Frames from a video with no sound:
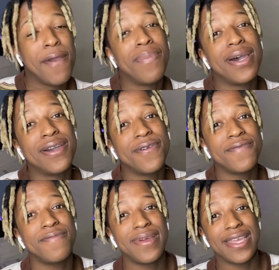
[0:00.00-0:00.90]
But
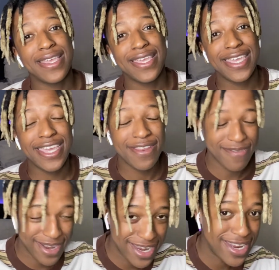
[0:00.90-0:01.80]
we're back again.
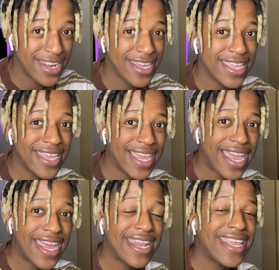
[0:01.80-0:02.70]
We're here looking
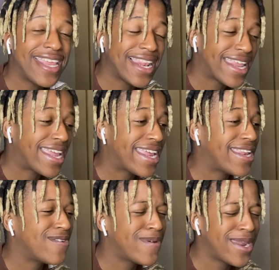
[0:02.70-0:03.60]
at
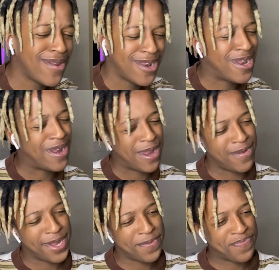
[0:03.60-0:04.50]
Elaine.
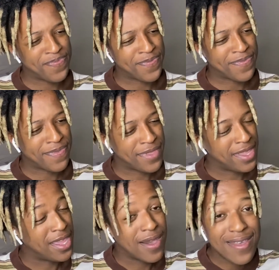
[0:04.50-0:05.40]
Wait.
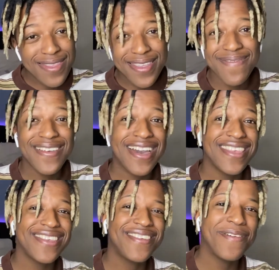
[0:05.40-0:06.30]
What's up,
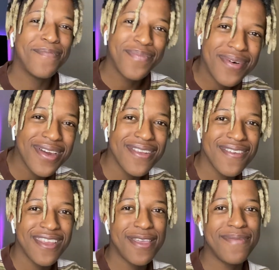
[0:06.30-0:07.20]
guys? It's your boy
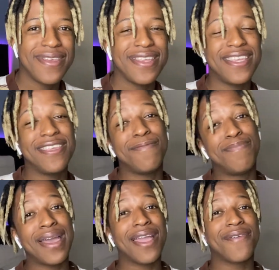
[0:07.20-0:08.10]
Lulu MNG
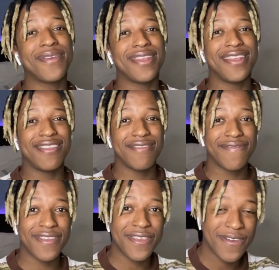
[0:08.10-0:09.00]
back with another
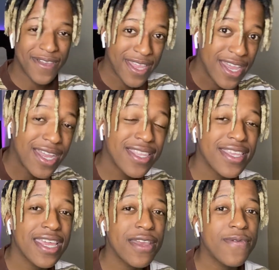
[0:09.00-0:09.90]
video. And
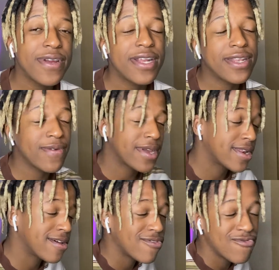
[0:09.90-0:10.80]
today we're doing
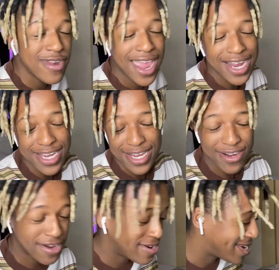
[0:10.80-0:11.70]
another reaction. I
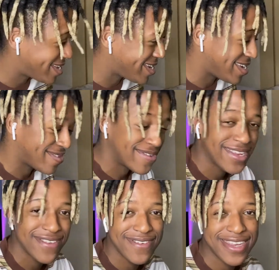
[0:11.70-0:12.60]
know it is
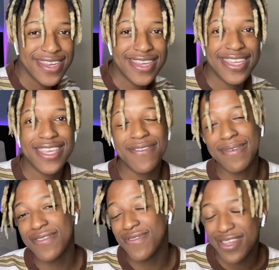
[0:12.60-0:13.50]
only do this shit. I
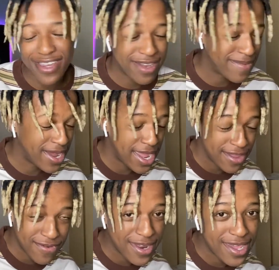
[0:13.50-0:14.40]
might switch it up, but
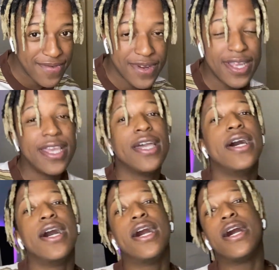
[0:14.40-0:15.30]
it's whatever.
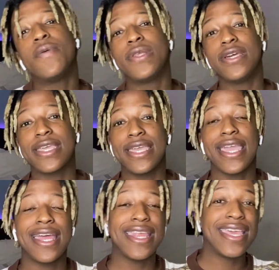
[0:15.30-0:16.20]
We're looking
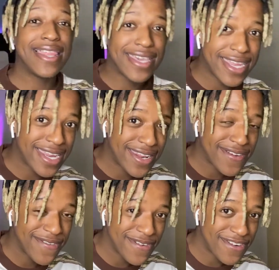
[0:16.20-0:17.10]
at Elaine,
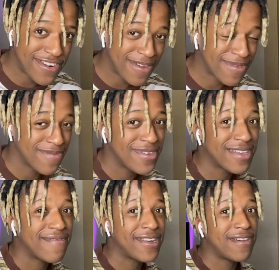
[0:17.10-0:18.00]
who just dropped a
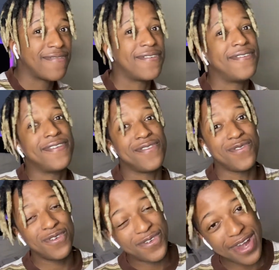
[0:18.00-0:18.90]
music video for her
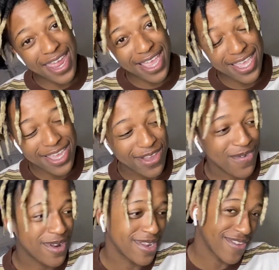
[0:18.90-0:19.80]
new track,
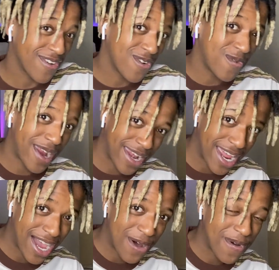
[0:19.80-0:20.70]
which is called Right
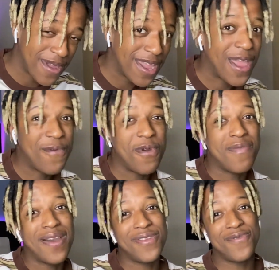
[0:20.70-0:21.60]
Now. And we're
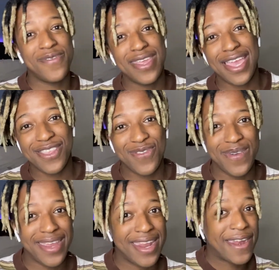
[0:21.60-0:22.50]
about to react
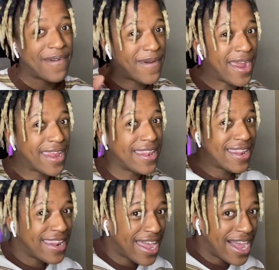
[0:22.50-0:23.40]
to it right
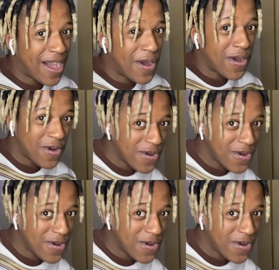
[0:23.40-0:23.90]
now.